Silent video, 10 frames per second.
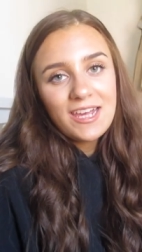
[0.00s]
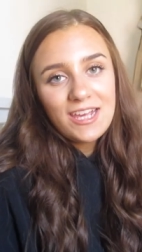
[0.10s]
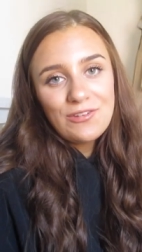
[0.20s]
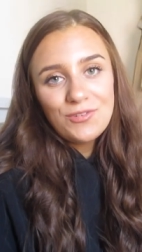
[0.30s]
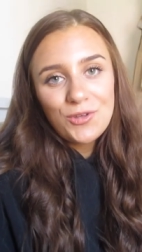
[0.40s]

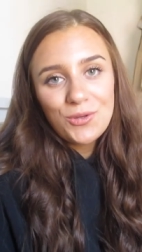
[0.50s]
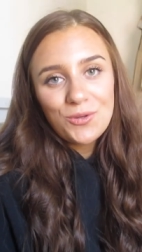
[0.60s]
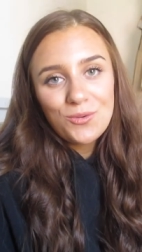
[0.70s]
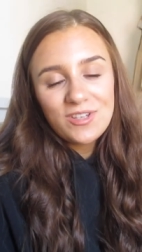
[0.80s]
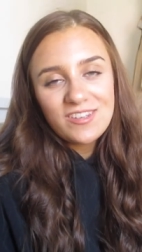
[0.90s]
If
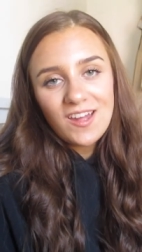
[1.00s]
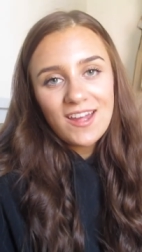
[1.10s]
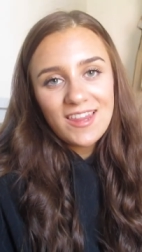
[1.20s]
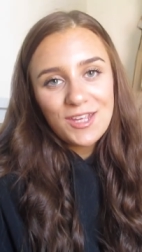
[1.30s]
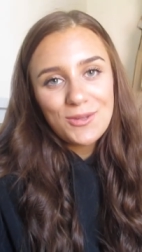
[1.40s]
you
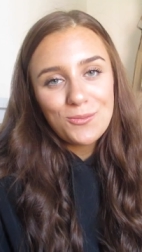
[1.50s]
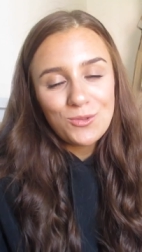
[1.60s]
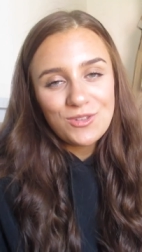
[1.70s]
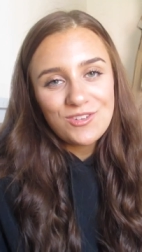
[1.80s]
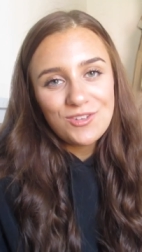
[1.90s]
decide that you
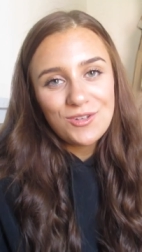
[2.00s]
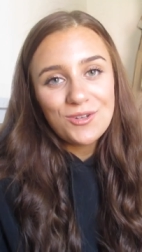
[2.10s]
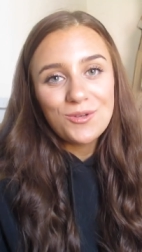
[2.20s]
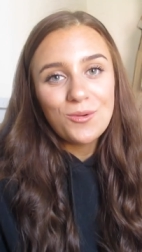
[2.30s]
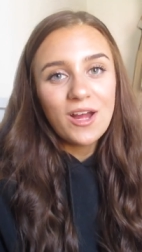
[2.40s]
want
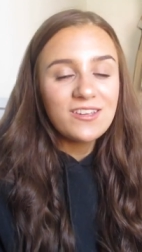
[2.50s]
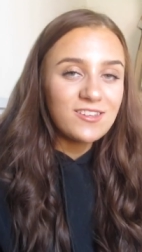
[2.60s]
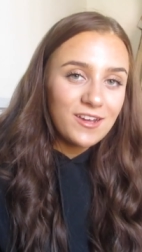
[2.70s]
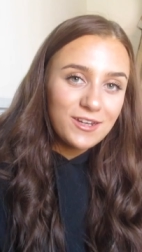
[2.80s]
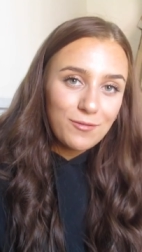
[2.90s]
to
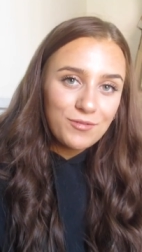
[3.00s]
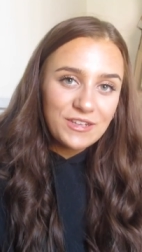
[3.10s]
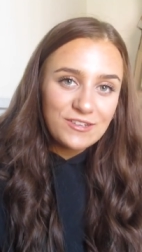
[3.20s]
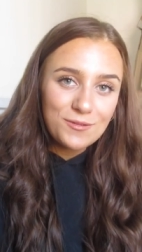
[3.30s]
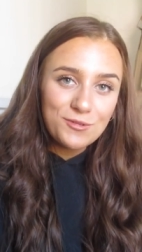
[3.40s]
sign up for
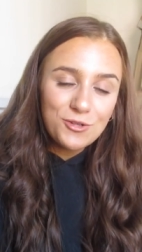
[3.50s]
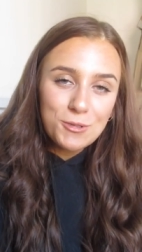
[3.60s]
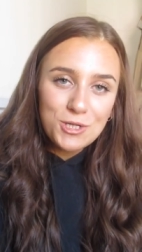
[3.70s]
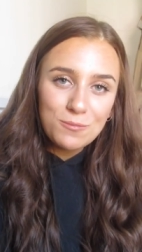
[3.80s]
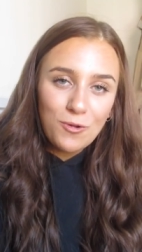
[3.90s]
this
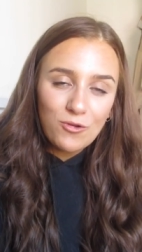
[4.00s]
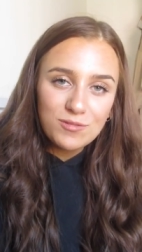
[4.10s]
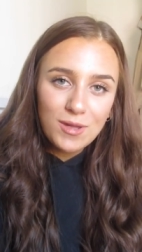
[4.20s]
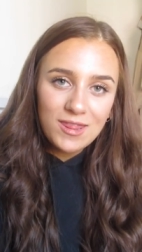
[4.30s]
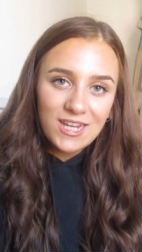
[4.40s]
subscription box
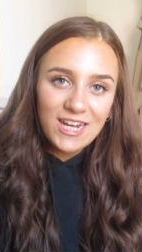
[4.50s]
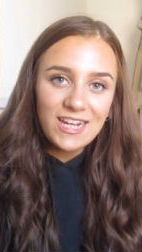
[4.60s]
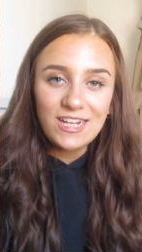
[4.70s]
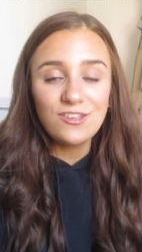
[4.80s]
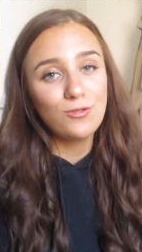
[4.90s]

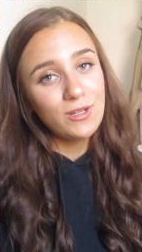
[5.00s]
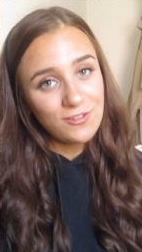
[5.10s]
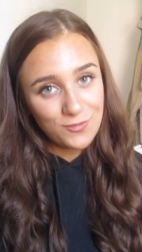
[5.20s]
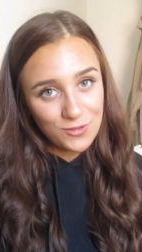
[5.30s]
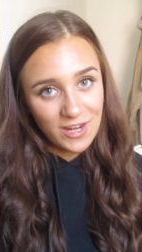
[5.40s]
monthly, it's
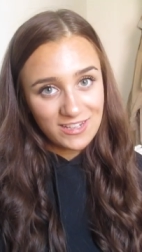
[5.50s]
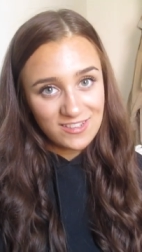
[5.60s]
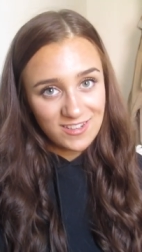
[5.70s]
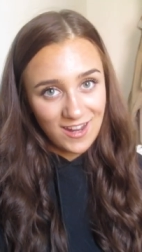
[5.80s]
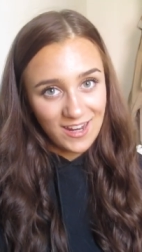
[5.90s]

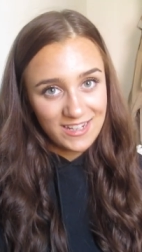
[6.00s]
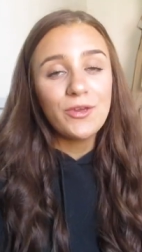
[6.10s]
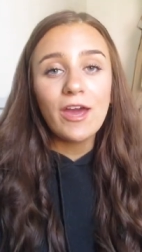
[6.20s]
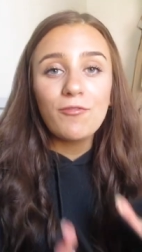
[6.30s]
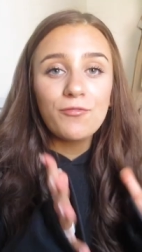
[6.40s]
$24.99.
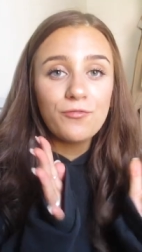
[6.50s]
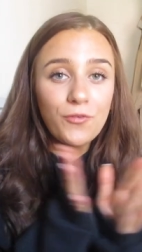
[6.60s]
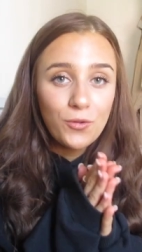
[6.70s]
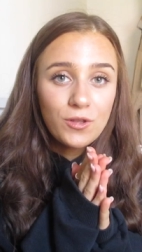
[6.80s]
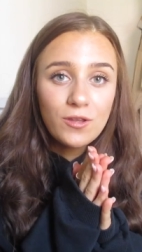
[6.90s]
Get
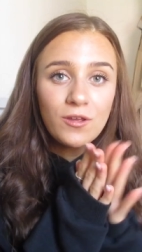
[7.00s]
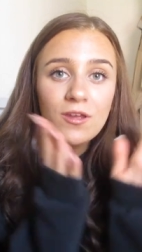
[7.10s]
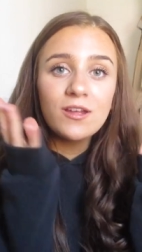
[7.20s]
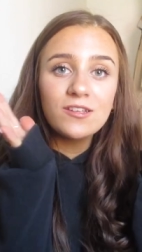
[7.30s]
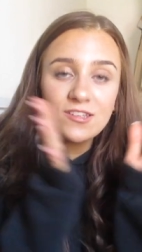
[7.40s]
full
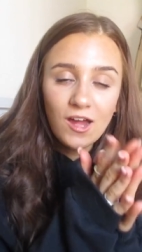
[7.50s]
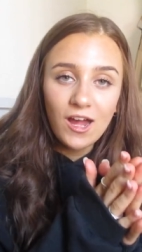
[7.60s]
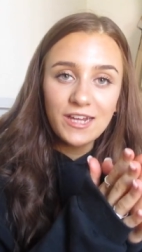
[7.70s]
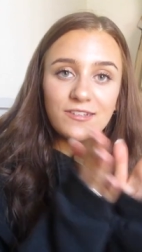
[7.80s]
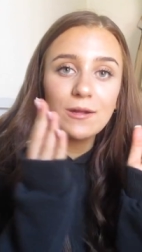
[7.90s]

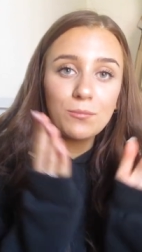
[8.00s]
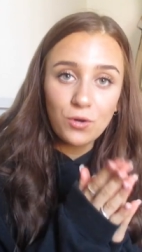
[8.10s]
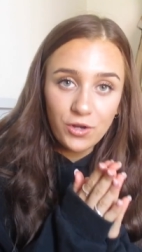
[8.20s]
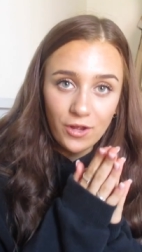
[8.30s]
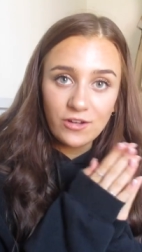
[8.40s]
size
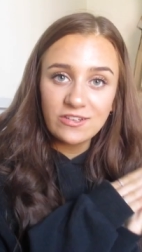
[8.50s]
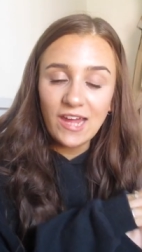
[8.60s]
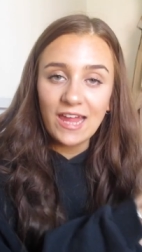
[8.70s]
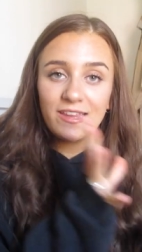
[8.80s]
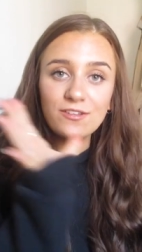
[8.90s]
products
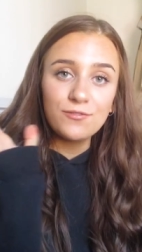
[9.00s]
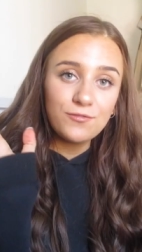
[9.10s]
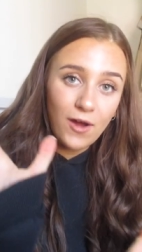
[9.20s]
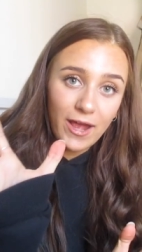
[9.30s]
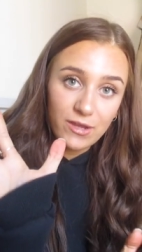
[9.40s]
and there's
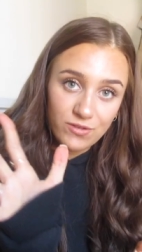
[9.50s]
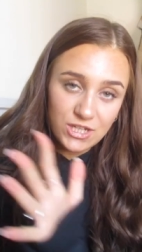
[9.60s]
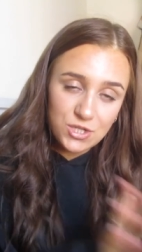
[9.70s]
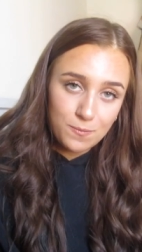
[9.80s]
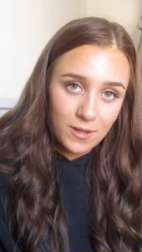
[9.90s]
five
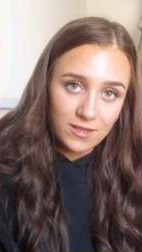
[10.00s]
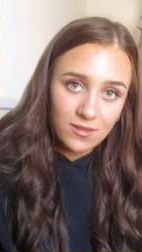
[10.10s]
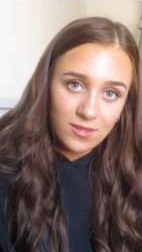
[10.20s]
each month.